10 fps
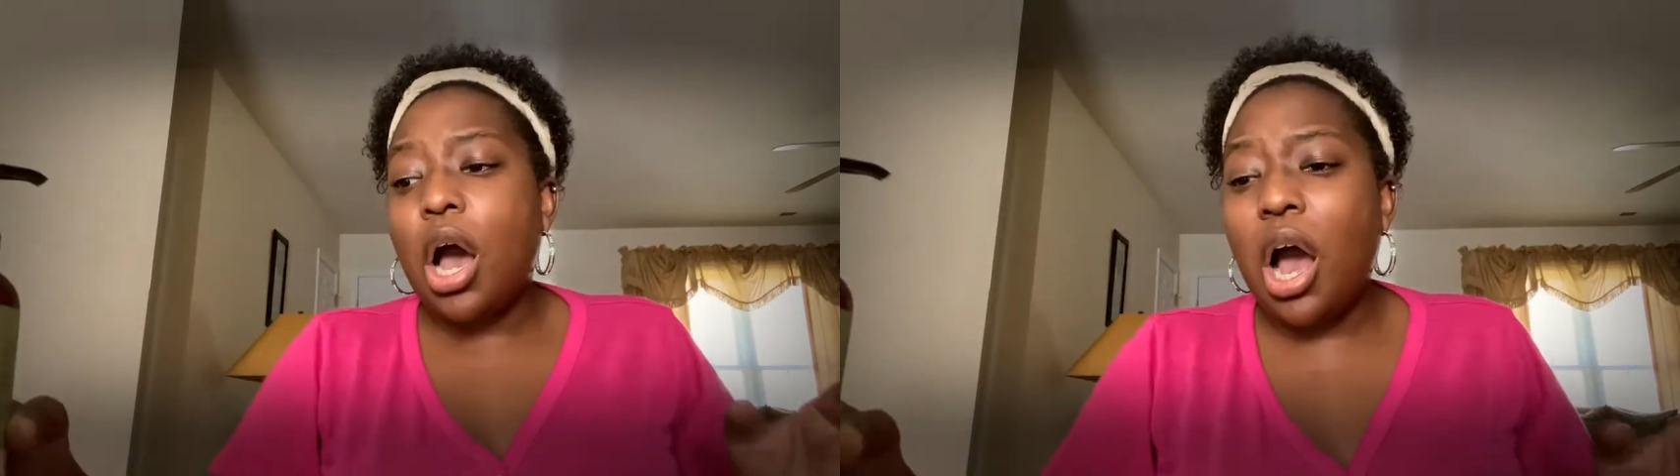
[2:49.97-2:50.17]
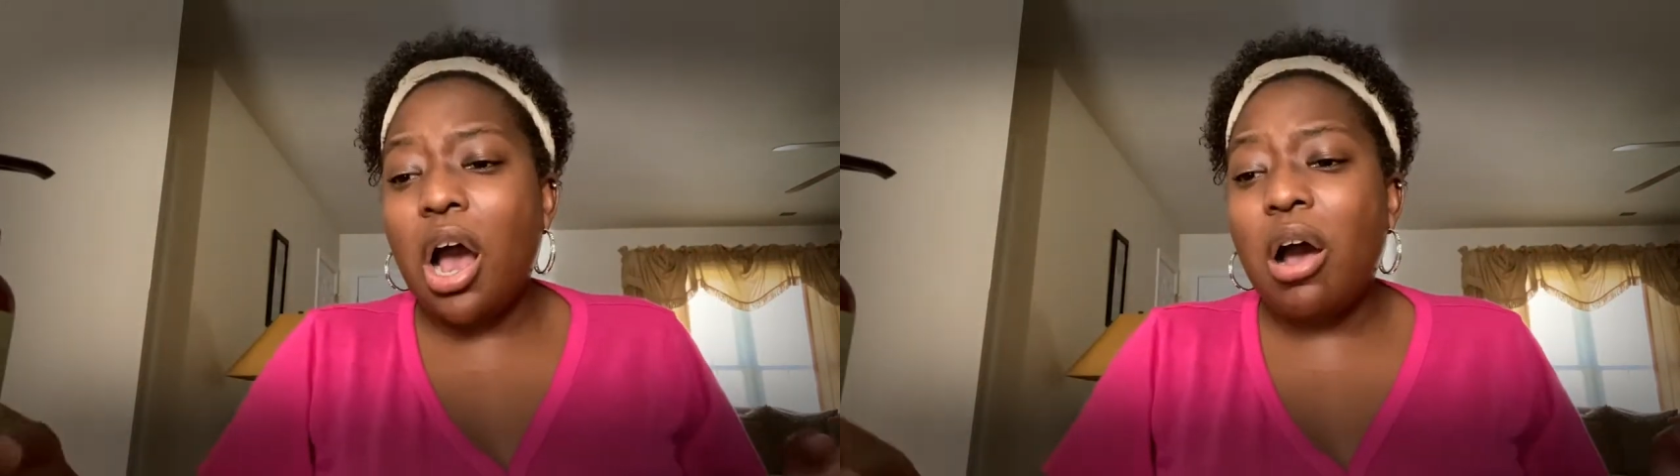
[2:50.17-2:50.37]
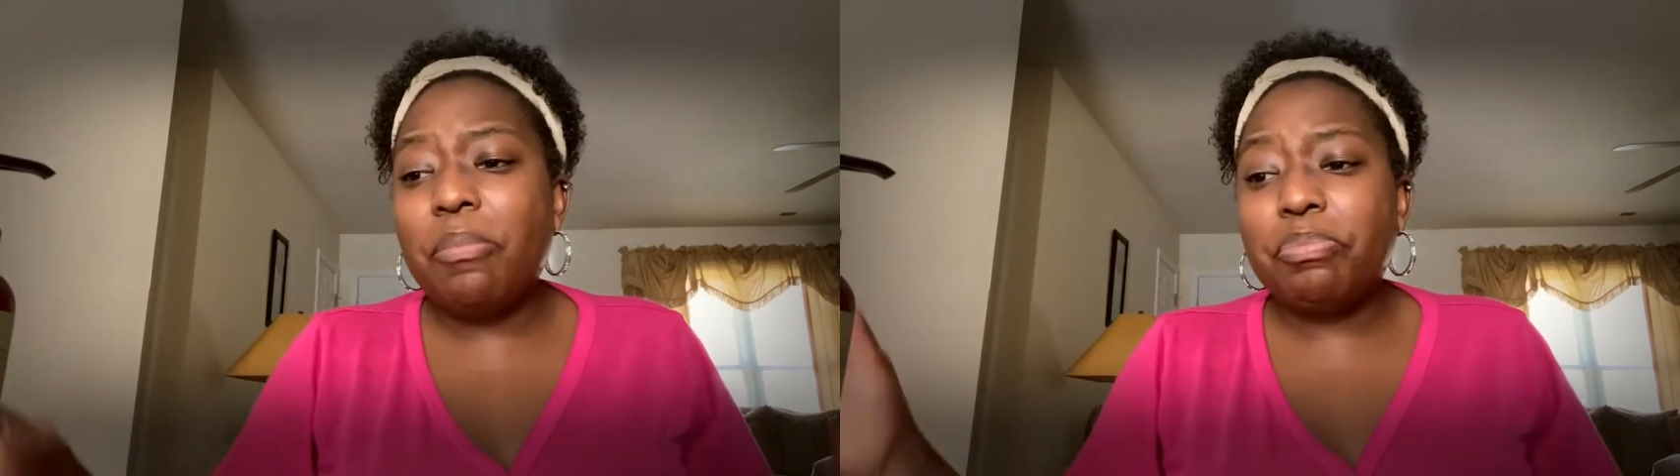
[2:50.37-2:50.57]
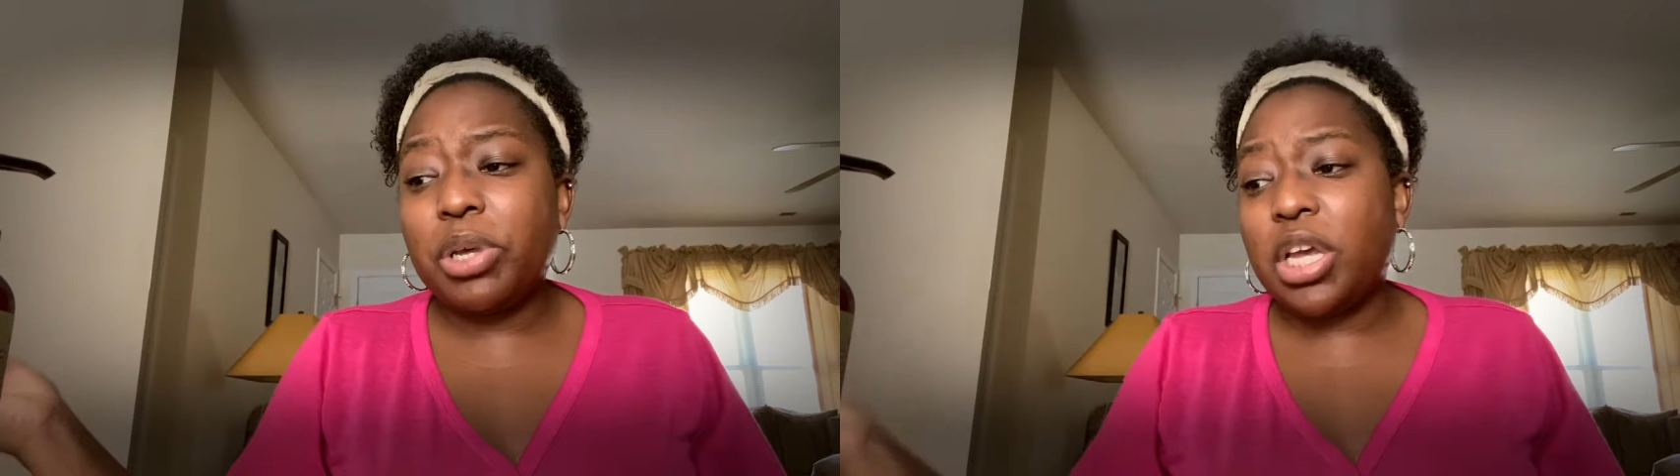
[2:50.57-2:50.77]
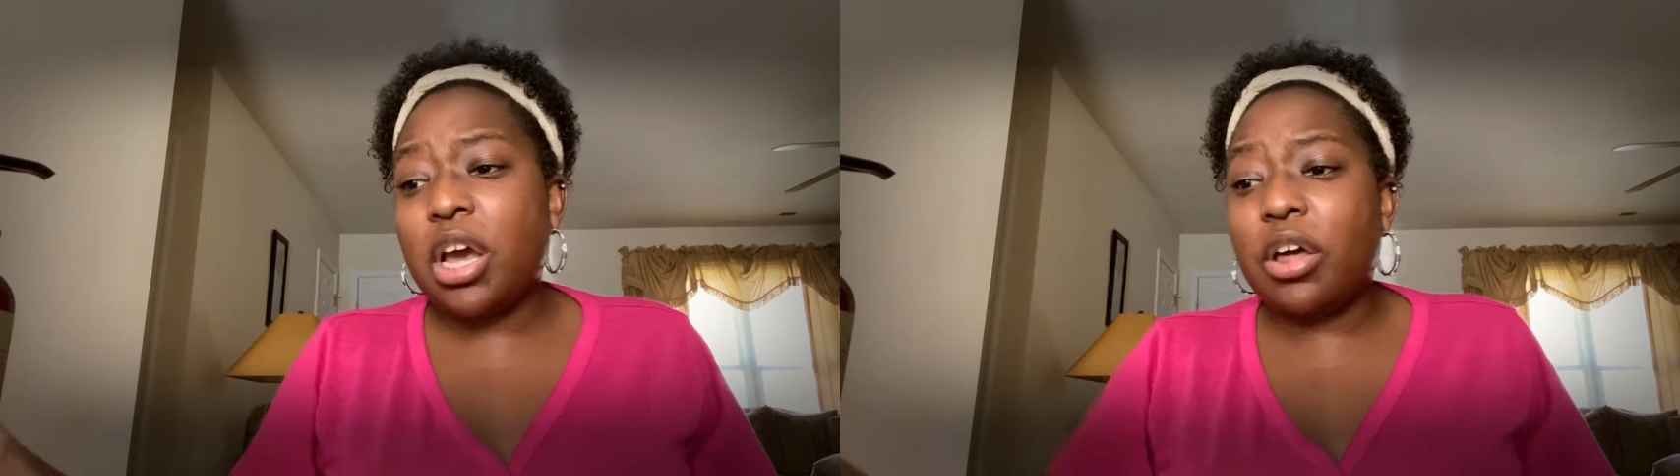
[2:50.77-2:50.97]

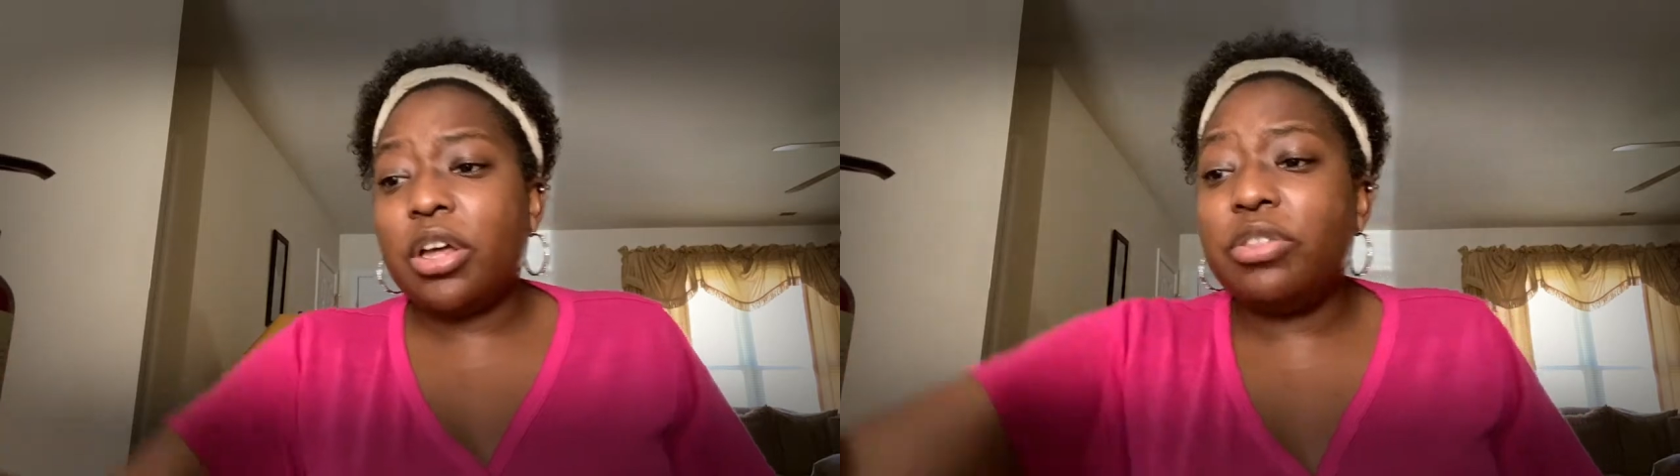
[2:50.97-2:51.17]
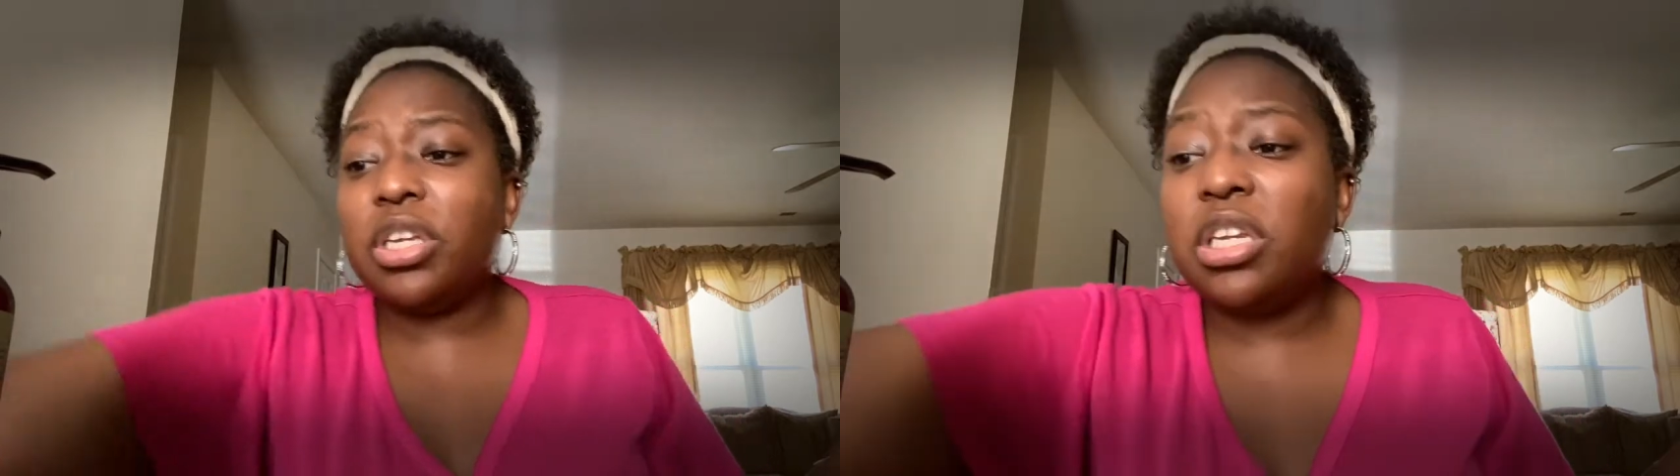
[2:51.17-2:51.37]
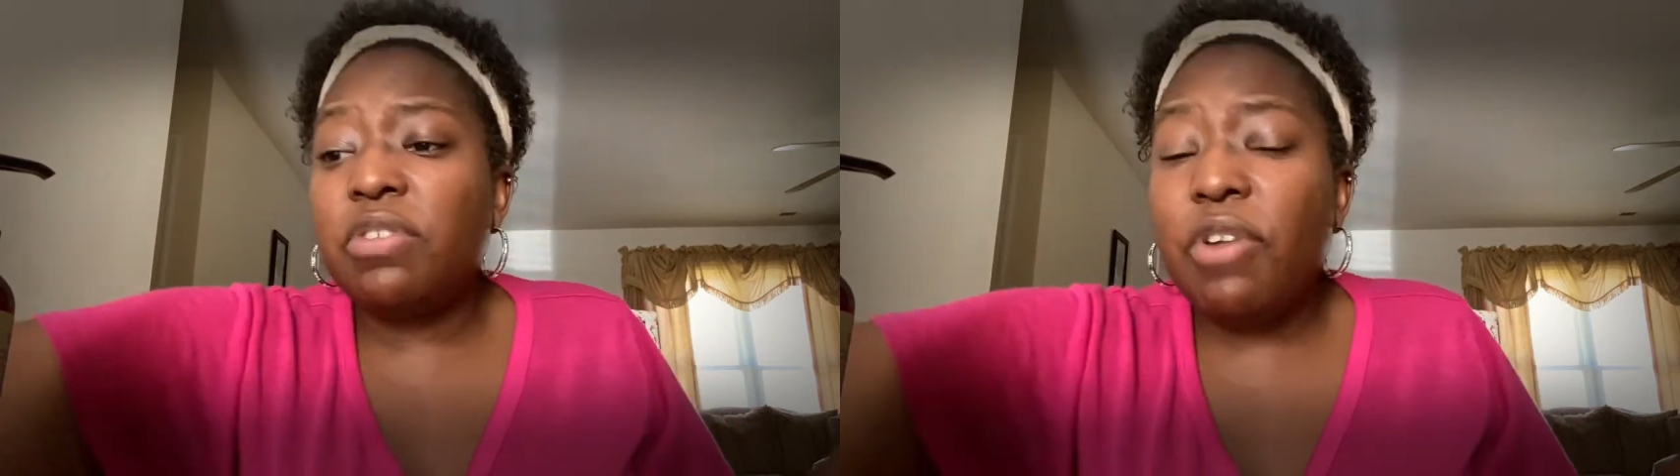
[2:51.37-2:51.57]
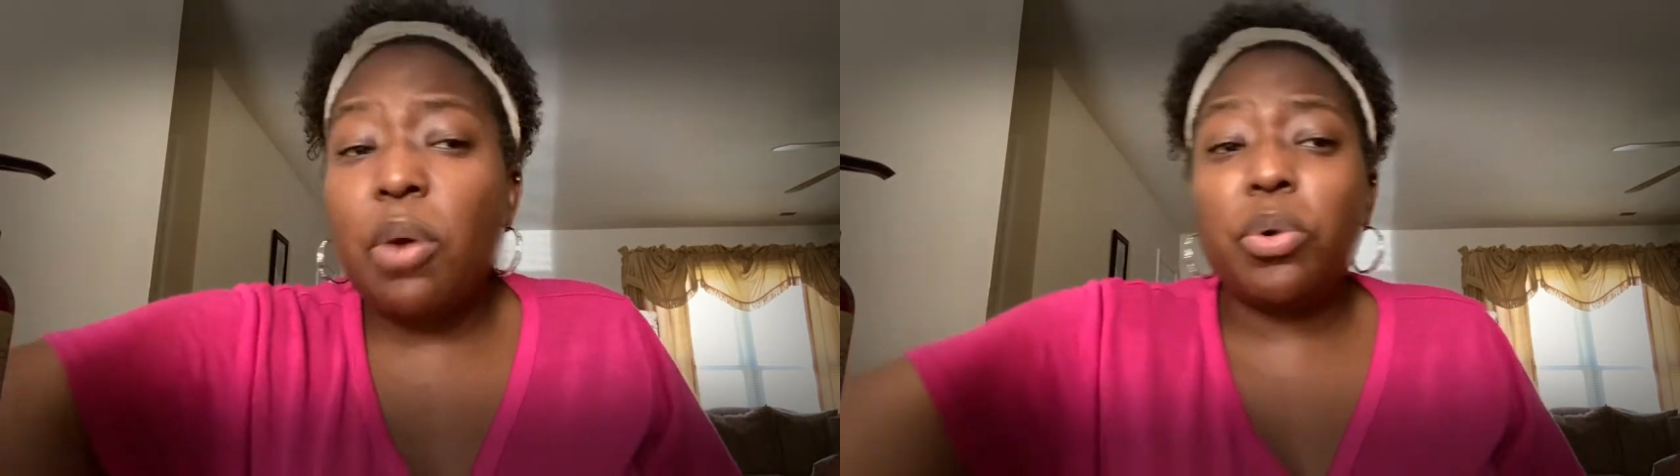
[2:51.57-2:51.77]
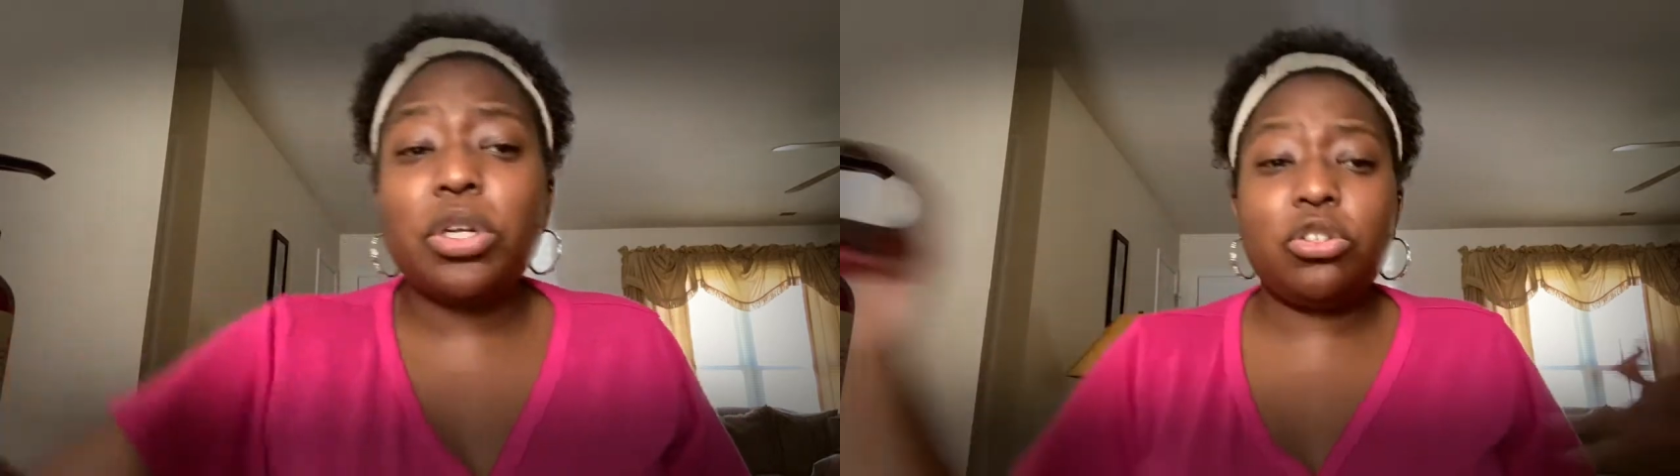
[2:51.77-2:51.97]
But yeah, and then if I
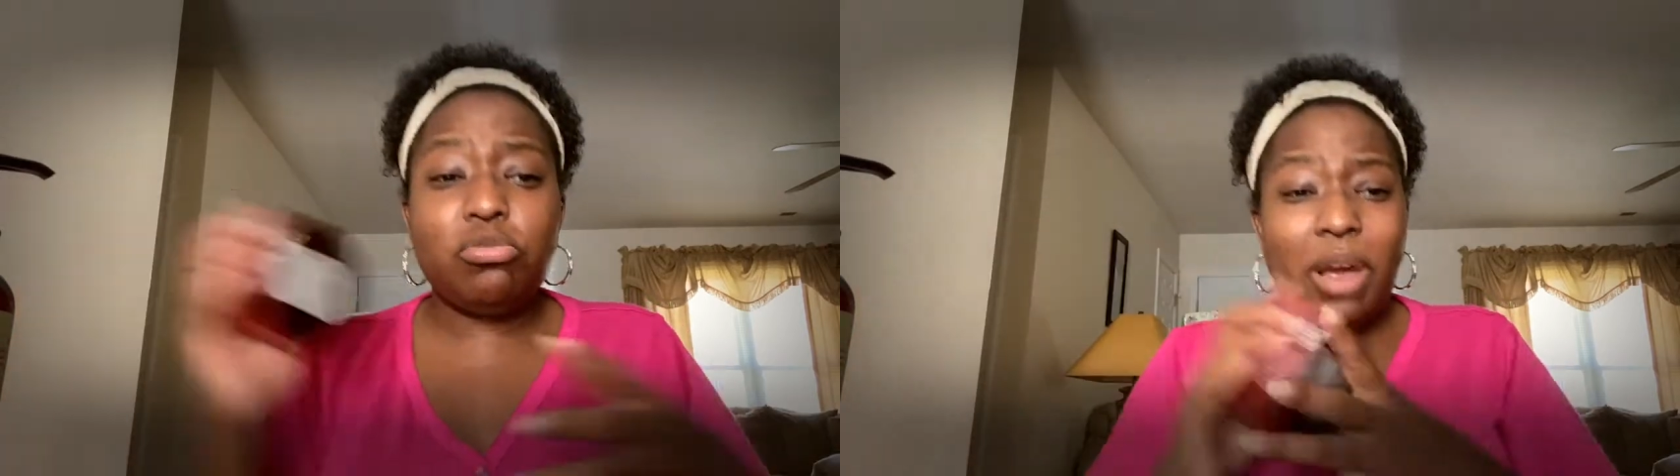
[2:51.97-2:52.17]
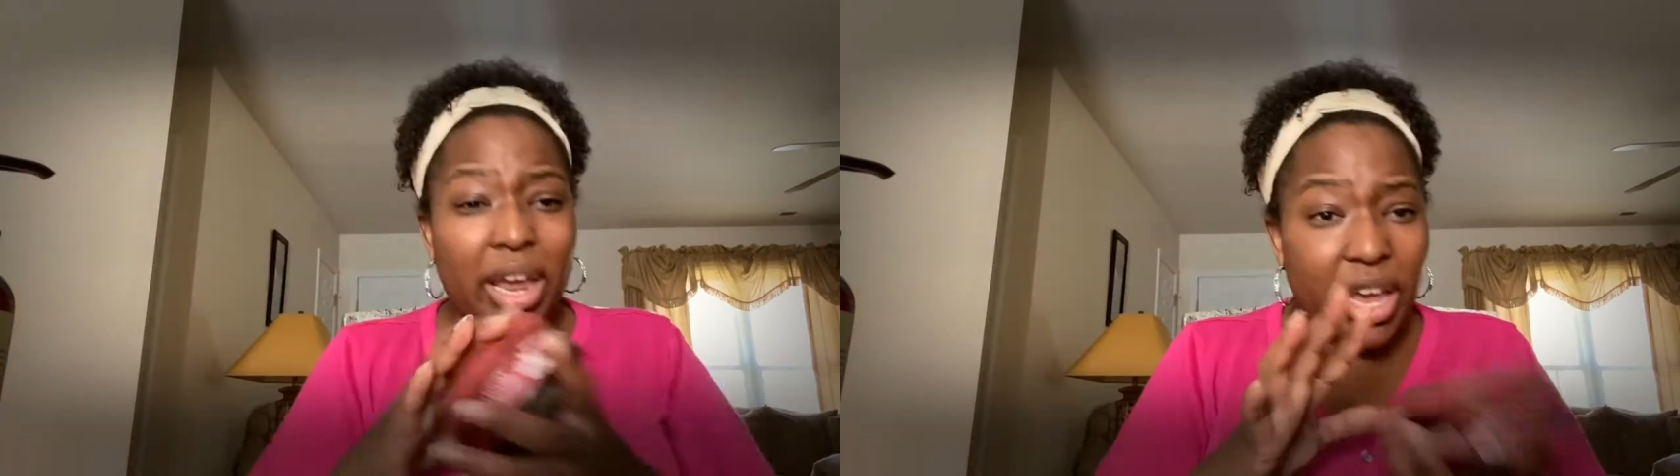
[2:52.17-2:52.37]
want to do my